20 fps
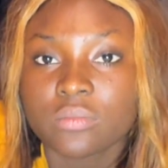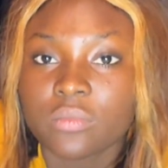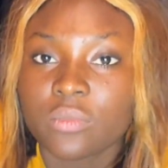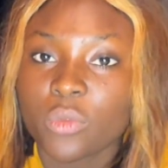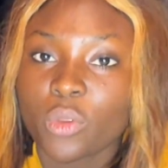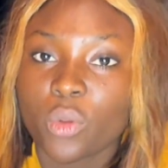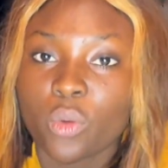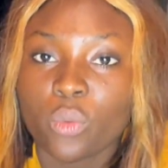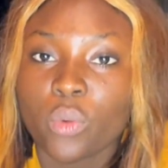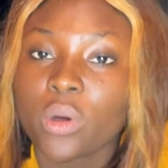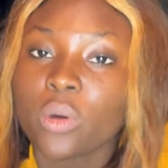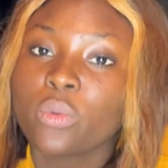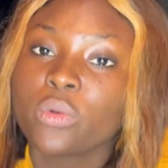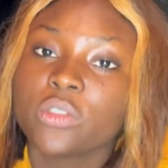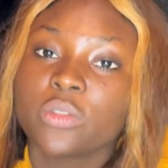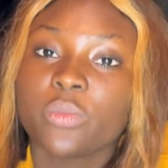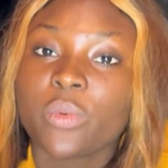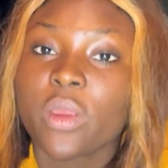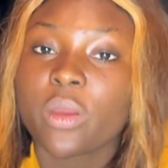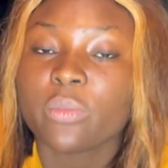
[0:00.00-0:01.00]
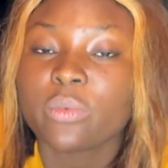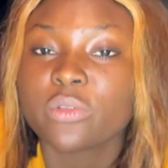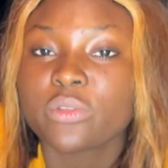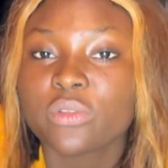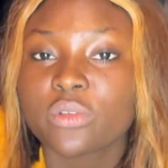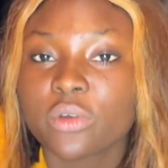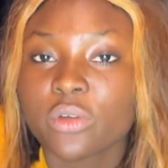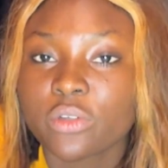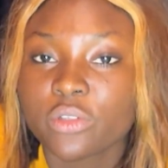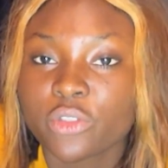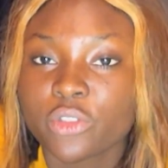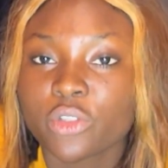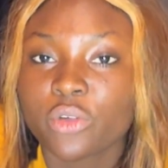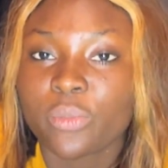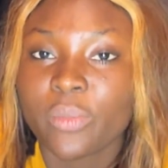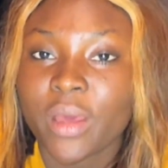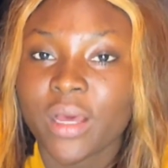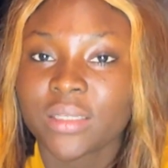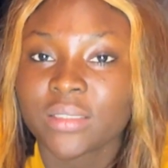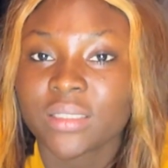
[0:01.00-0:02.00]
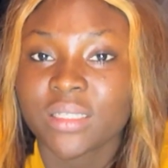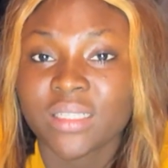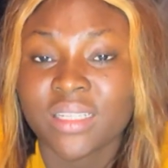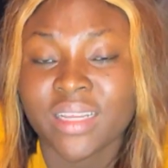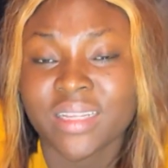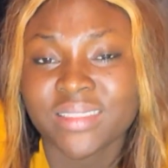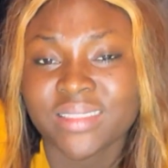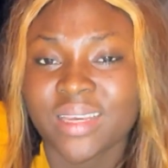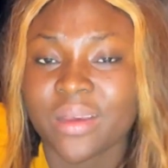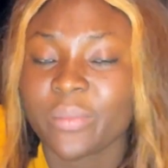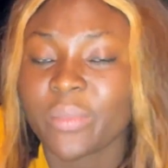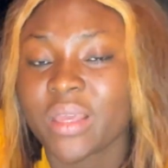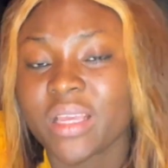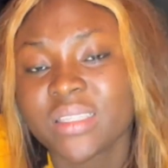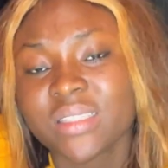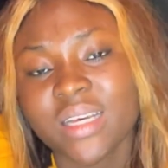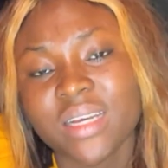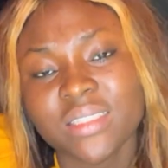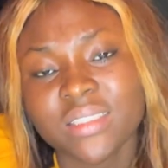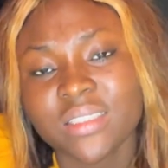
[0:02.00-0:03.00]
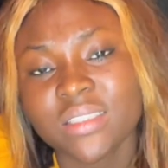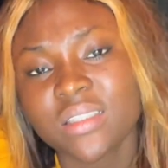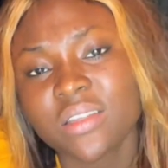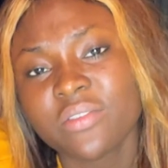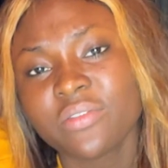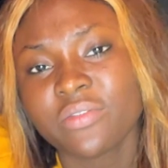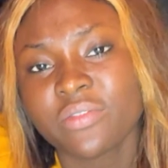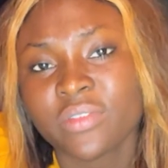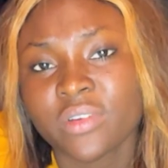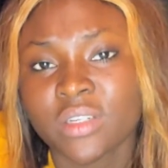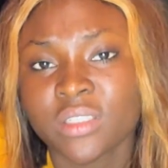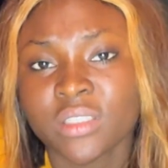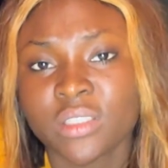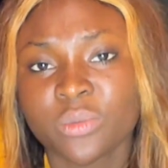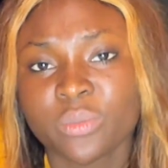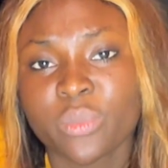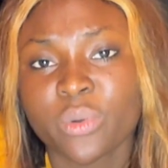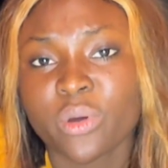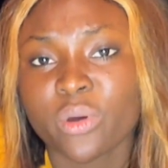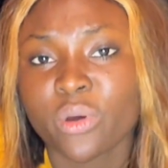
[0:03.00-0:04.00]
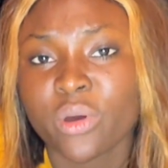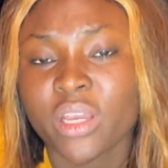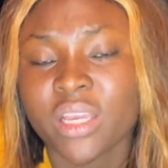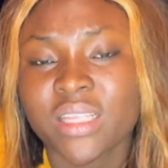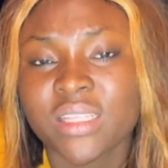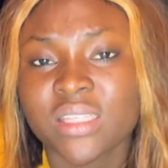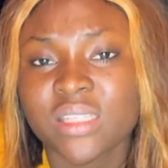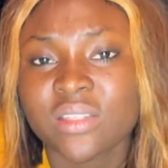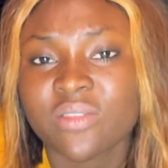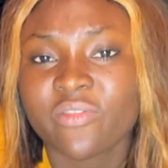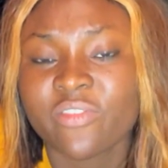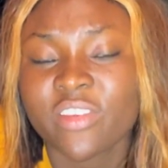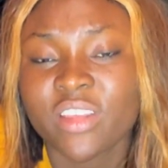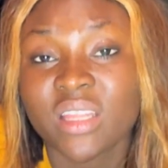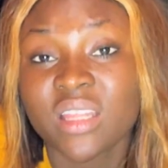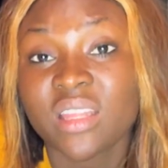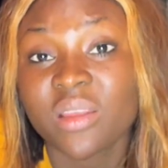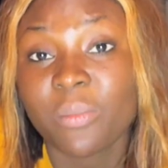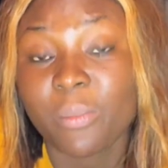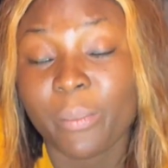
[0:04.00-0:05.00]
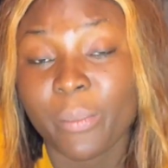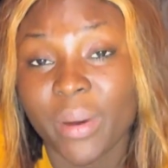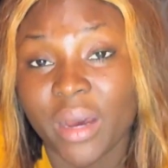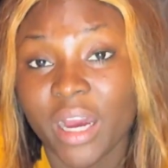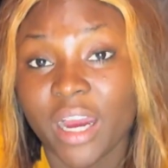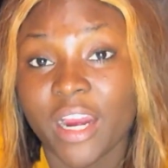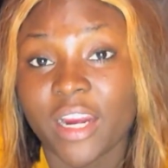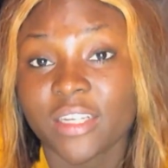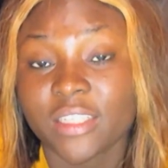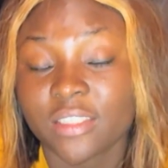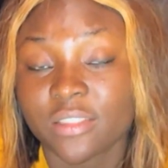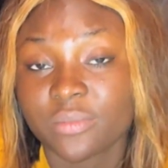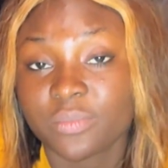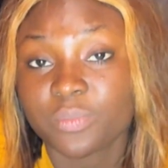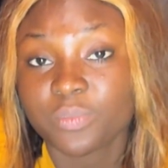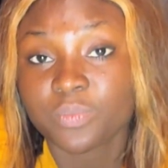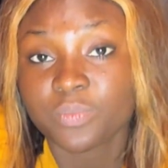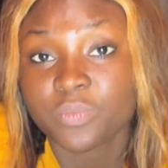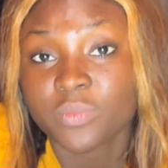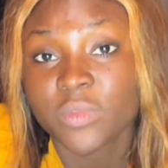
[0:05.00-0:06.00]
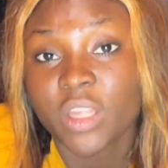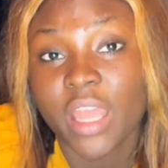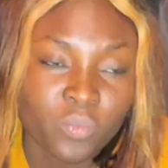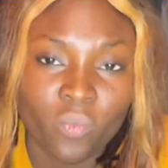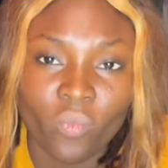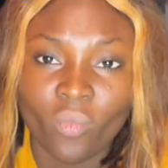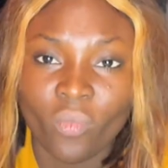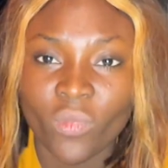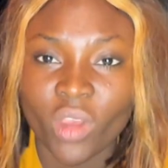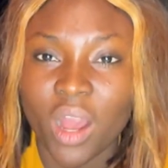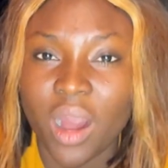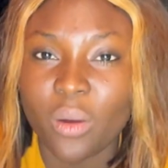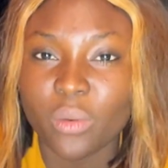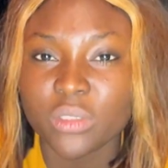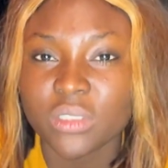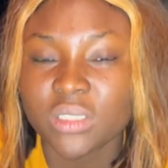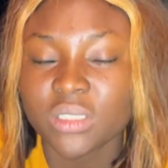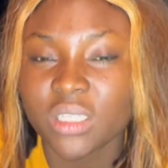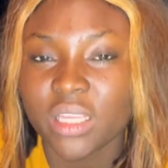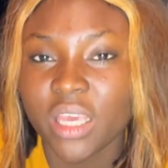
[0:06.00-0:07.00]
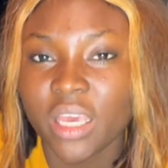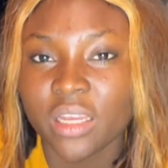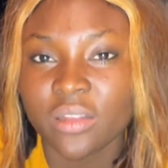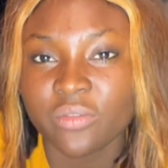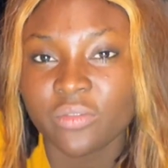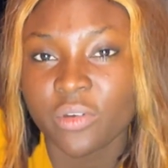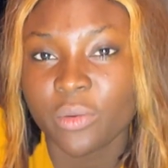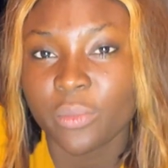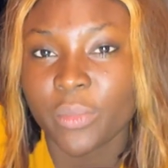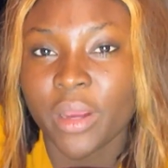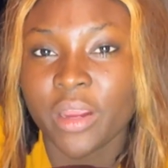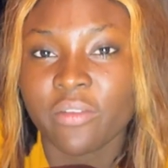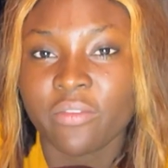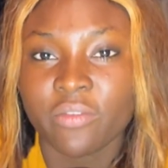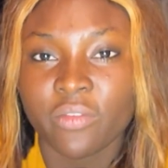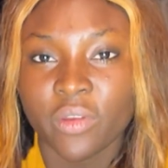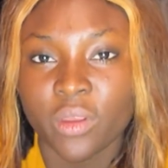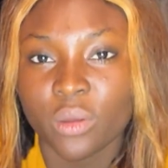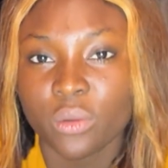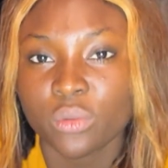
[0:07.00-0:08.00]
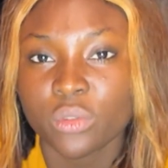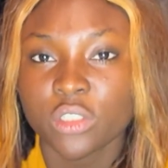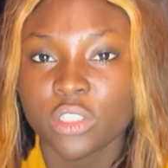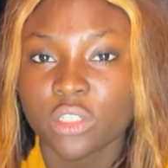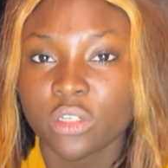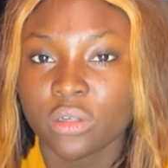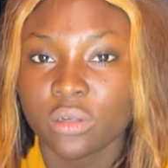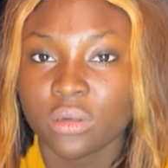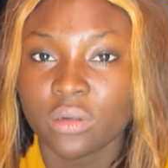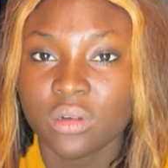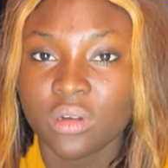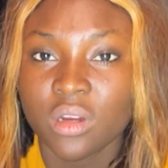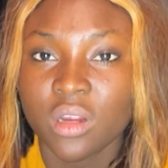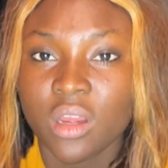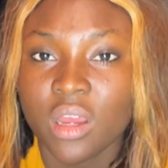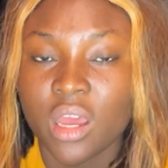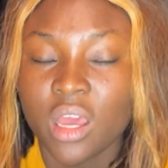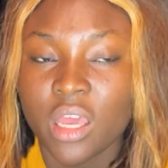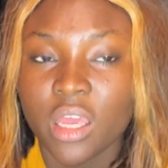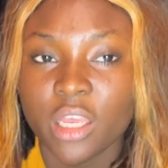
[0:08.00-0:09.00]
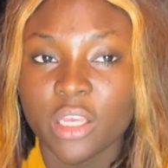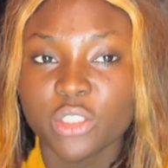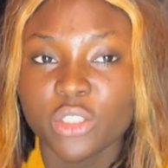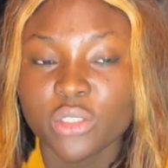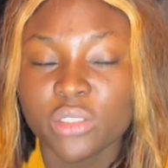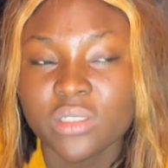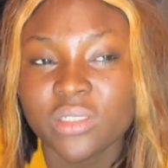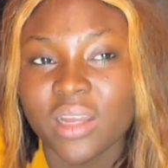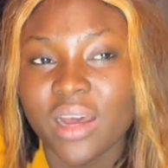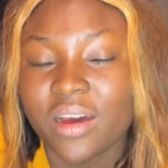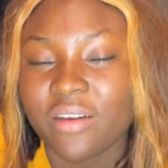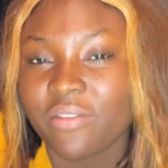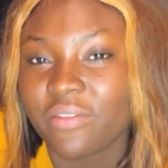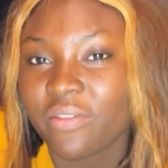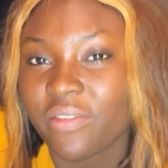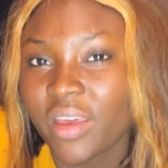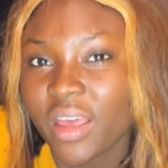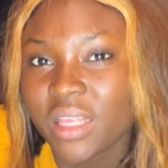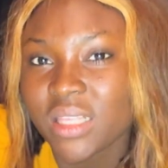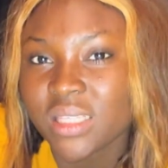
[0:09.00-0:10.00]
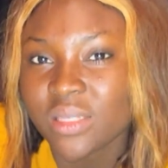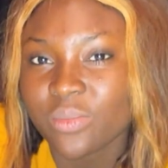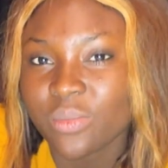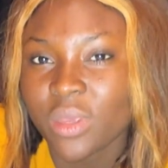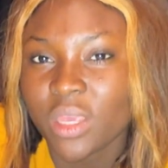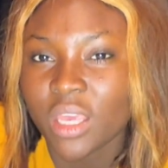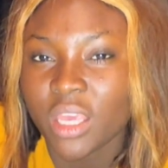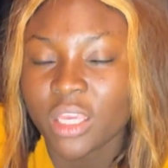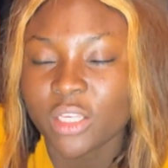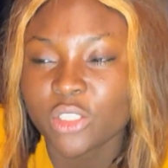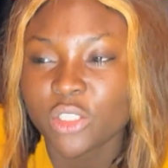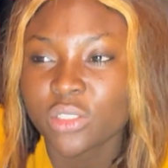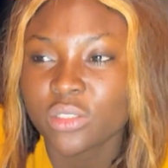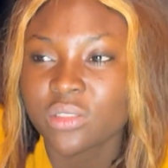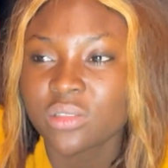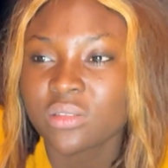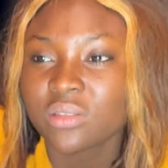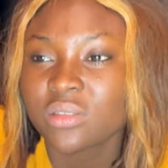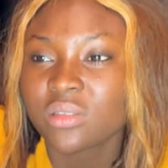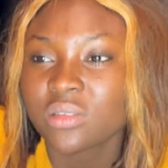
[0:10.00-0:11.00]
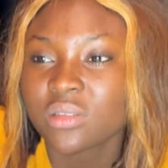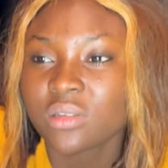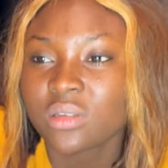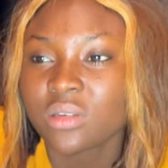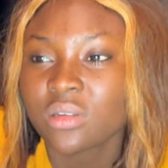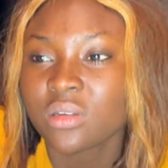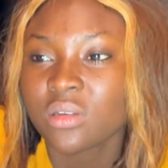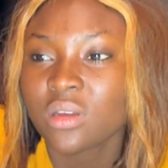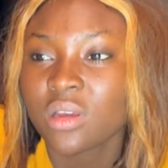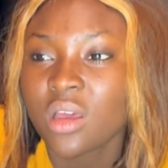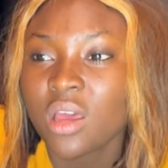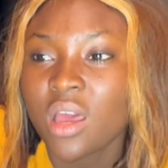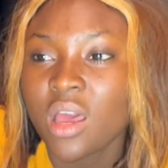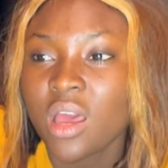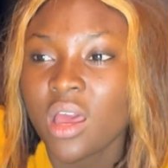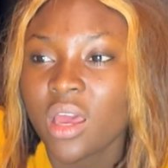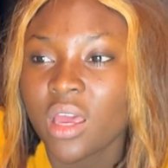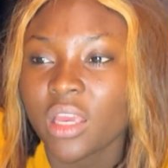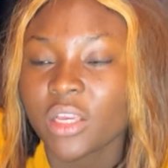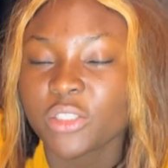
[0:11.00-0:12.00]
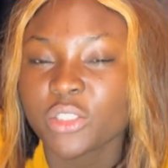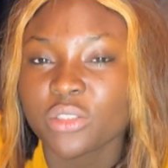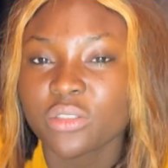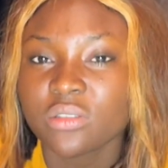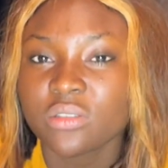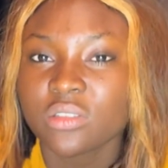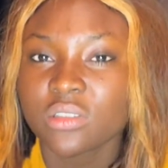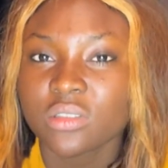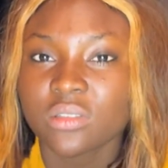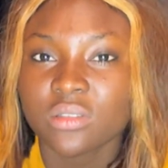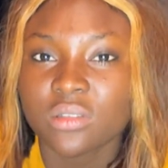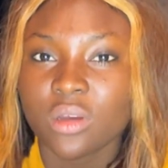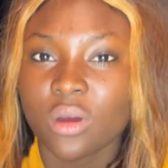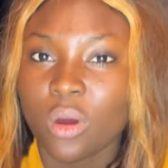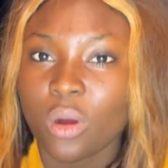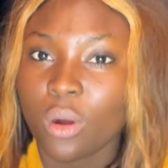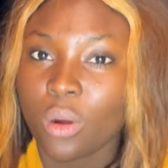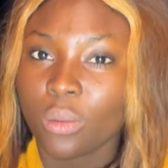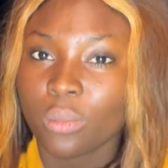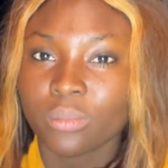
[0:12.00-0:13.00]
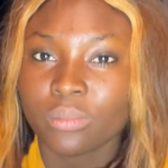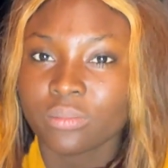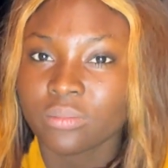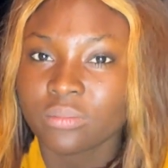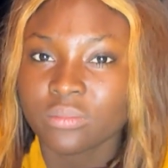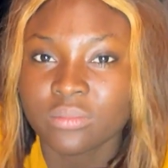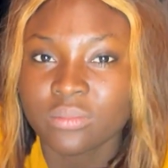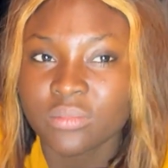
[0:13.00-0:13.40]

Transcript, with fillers: no one would be able to control me as at that time it's actually funny but it's really bad i was scared for my future it shouldn't affect me it shouldn't it shouldn't just come